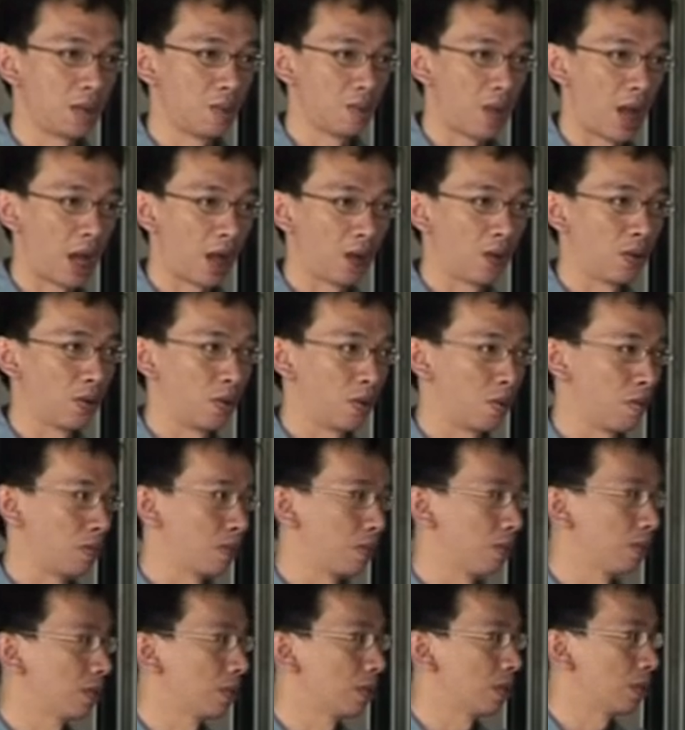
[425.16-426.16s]
it back home,
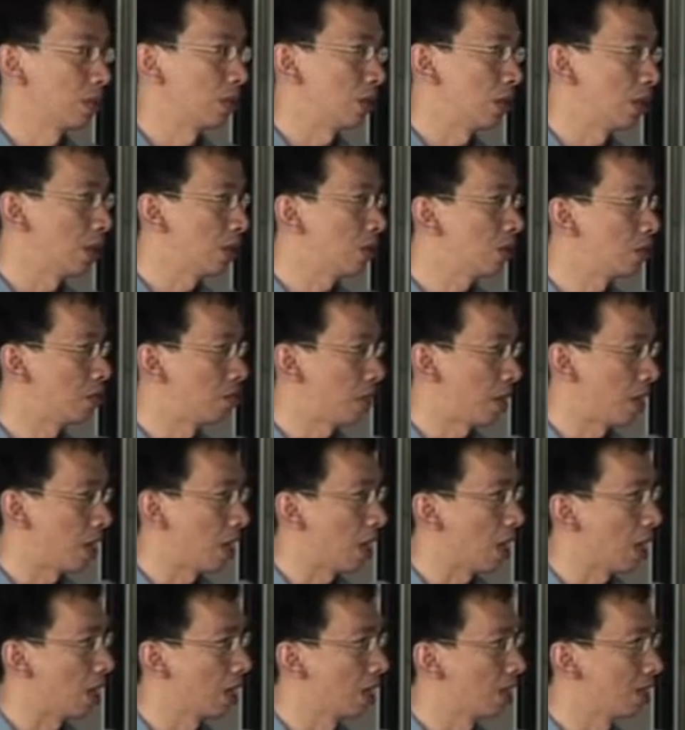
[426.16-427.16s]
you need to
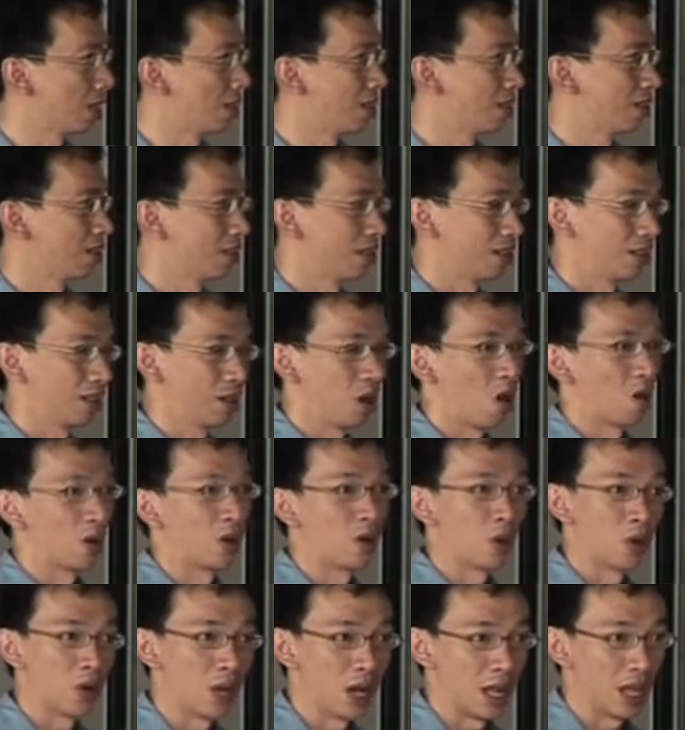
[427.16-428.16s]
pay or
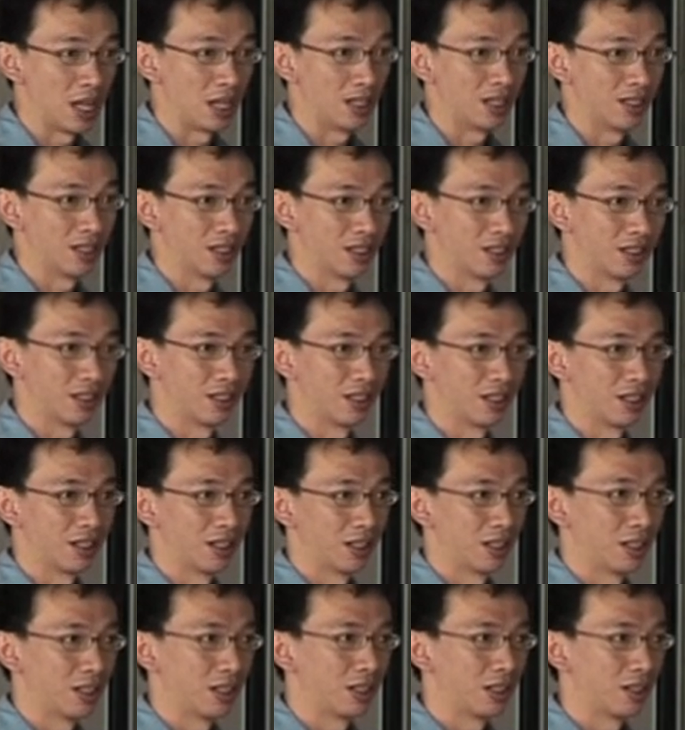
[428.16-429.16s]
donate
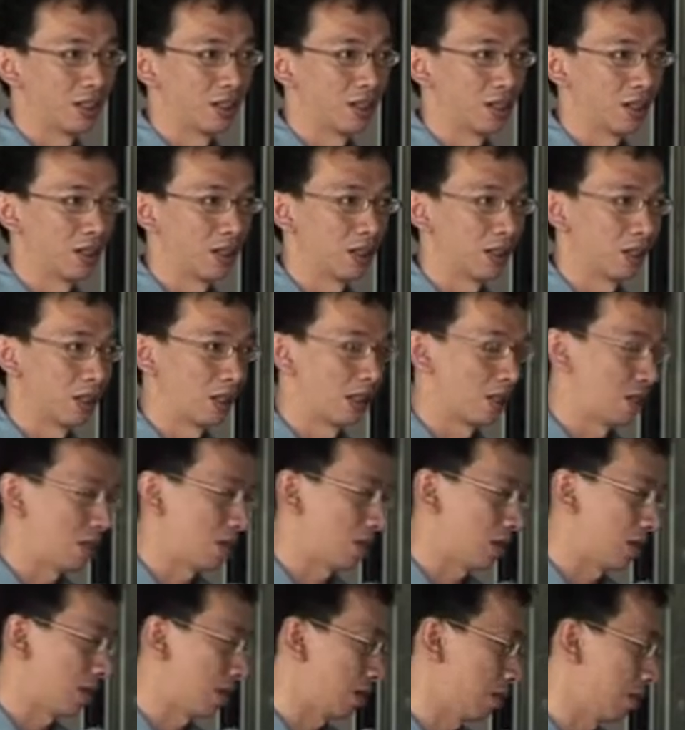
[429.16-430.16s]
the
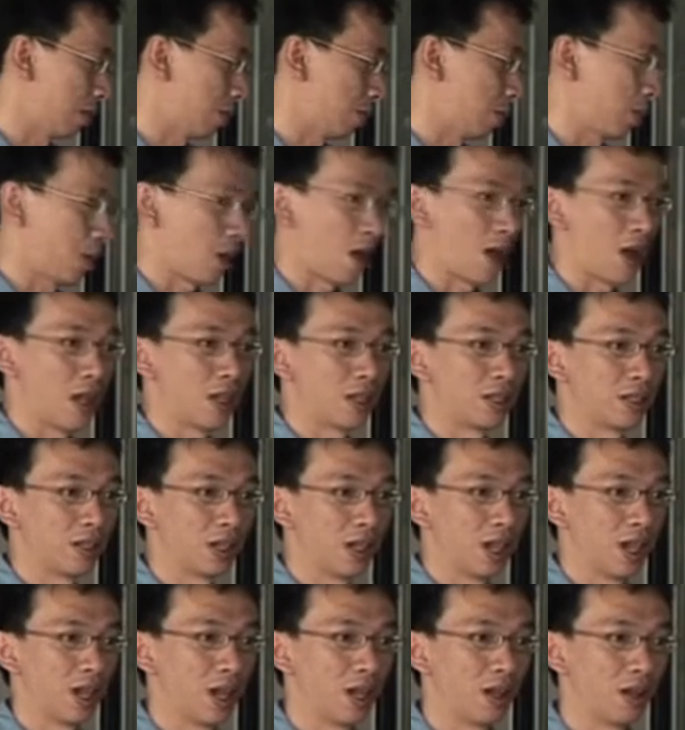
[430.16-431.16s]
price
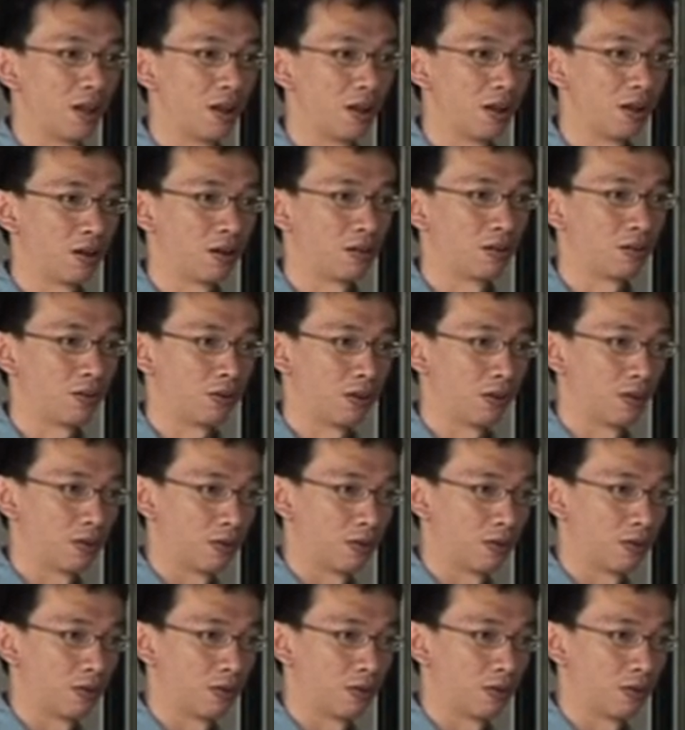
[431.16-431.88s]
of